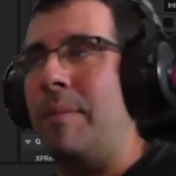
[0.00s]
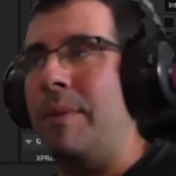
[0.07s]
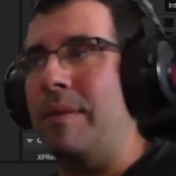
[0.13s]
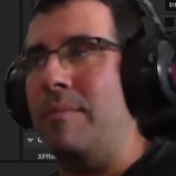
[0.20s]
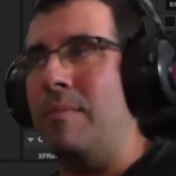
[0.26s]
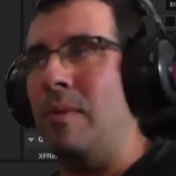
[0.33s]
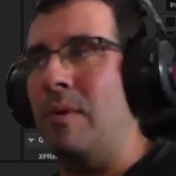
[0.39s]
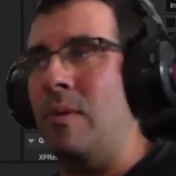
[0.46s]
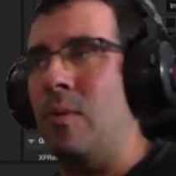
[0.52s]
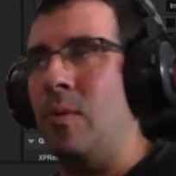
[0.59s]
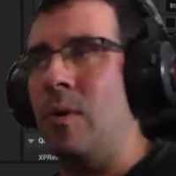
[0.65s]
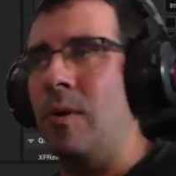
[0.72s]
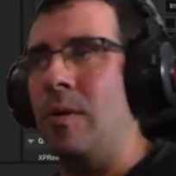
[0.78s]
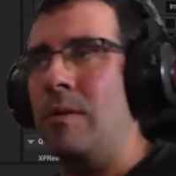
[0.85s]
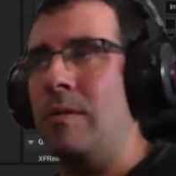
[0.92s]
more
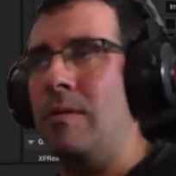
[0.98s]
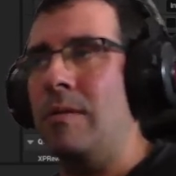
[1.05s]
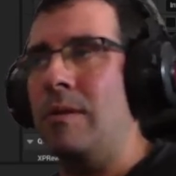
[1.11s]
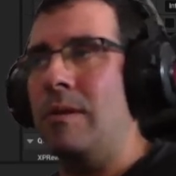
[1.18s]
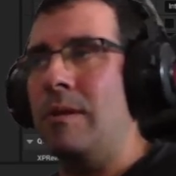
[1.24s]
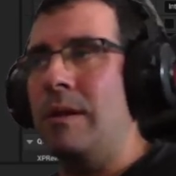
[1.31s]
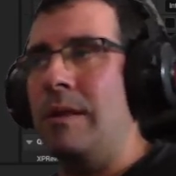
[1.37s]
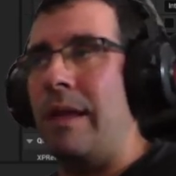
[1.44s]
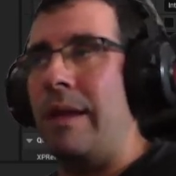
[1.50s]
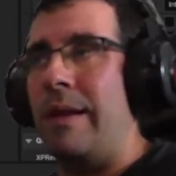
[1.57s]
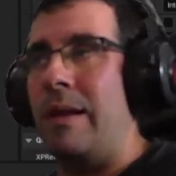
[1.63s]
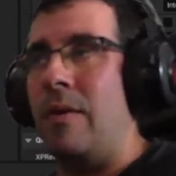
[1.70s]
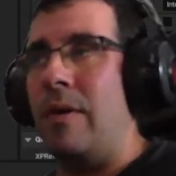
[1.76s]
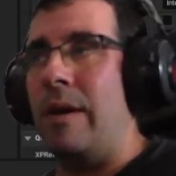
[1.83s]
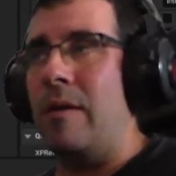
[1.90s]
work. Like
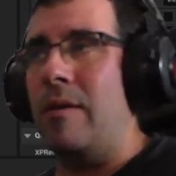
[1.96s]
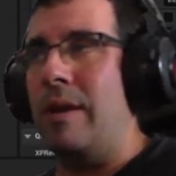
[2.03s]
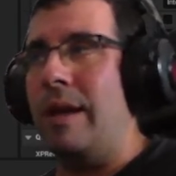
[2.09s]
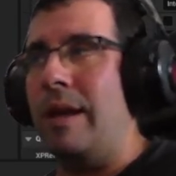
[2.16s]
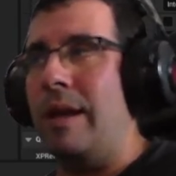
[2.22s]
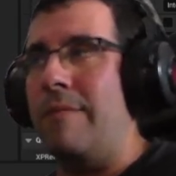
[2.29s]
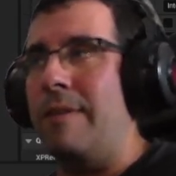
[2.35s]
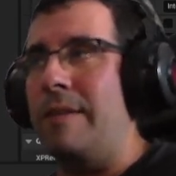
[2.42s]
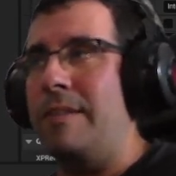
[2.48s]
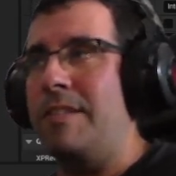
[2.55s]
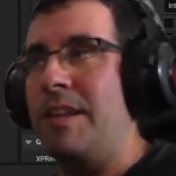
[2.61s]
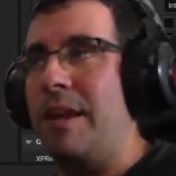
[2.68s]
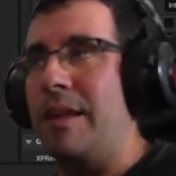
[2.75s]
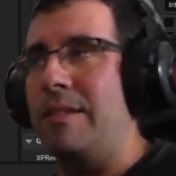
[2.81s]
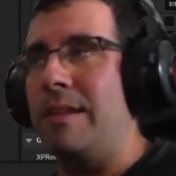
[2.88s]
now, I only have a
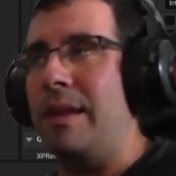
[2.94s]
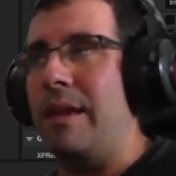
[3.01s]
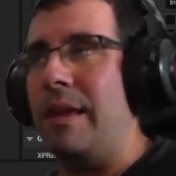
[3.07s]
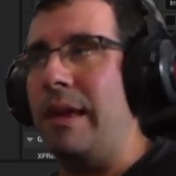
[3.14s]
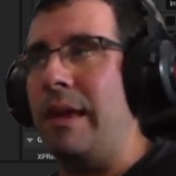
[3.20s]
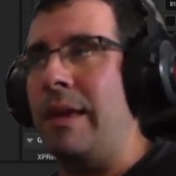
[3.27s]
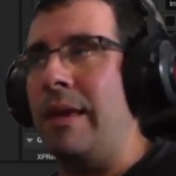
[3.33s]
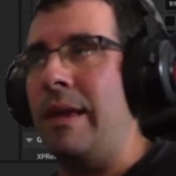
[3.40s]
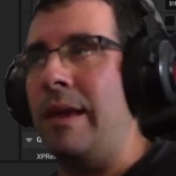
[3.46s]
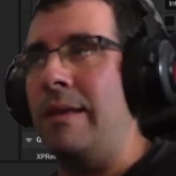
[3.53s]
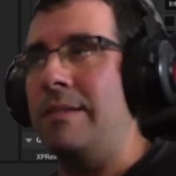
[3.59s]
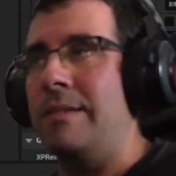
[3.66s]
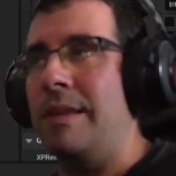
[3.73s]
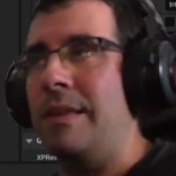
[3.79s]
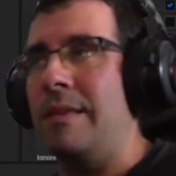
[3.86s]
chase AI
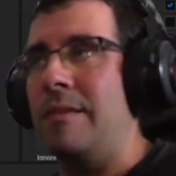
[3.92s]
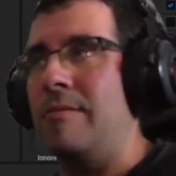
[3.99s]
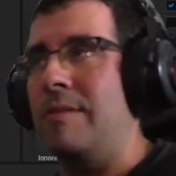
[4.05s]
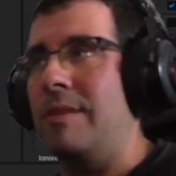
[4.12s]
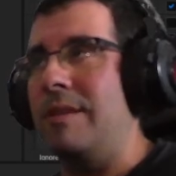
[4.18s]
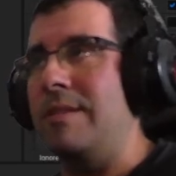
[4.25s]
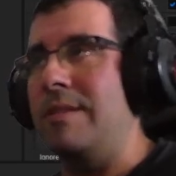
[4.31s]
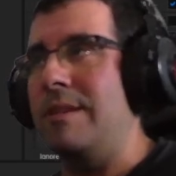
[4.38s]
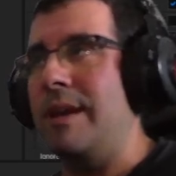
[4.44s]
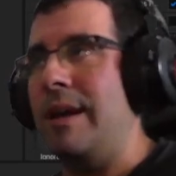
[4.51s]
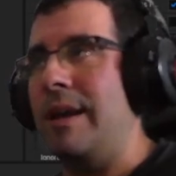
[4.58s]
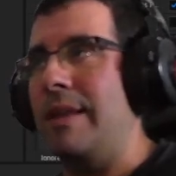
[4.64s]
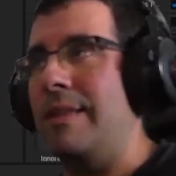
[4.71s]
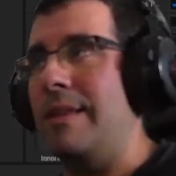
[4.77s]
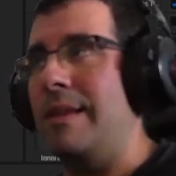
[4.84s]
set on this
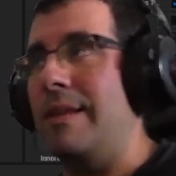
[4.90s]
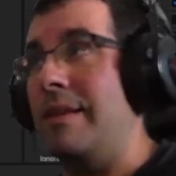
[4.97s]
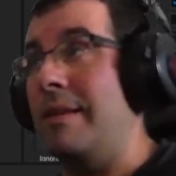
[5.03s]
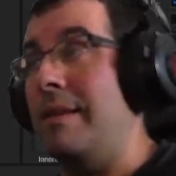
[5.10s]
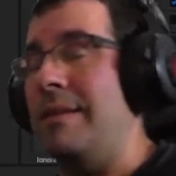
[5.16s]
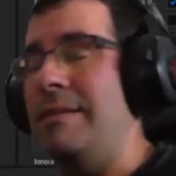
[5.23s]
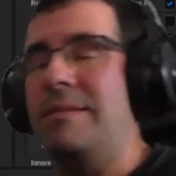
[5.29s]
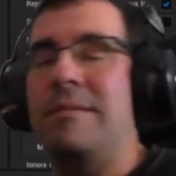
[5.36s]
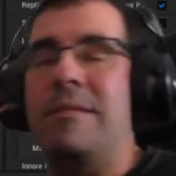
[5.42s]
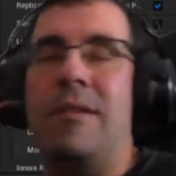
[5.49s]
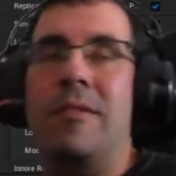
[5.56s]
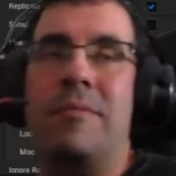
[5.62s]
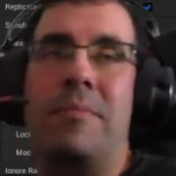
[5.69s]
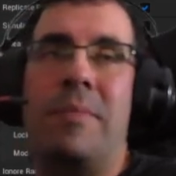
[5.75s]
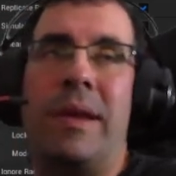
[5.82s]
character, and it's
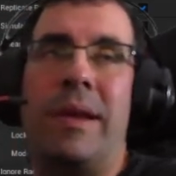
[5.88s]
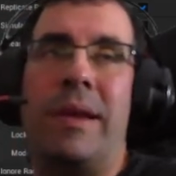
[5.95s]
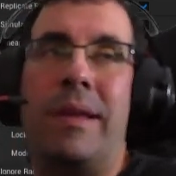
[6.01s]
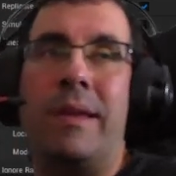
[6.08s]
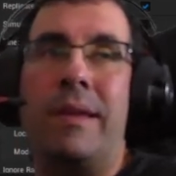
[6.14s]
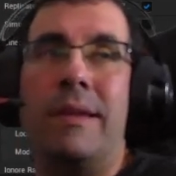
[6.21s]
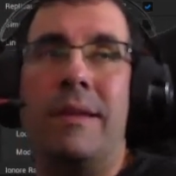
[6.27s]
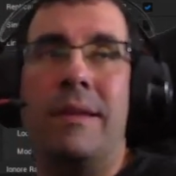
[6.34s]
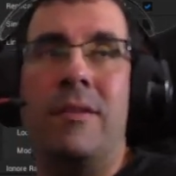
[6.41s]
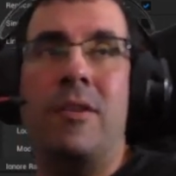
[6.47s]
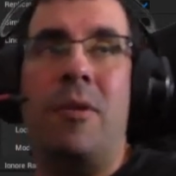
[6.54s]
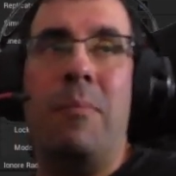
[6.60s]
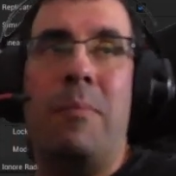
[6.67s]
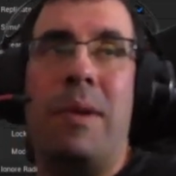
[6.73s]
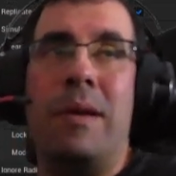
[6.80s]
not very
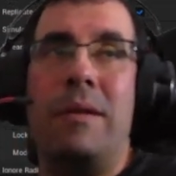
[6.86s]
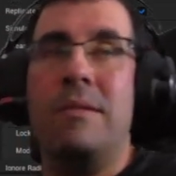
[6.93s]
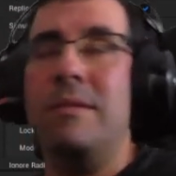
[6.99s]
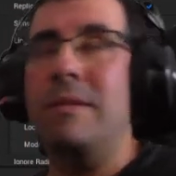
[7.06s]
complex.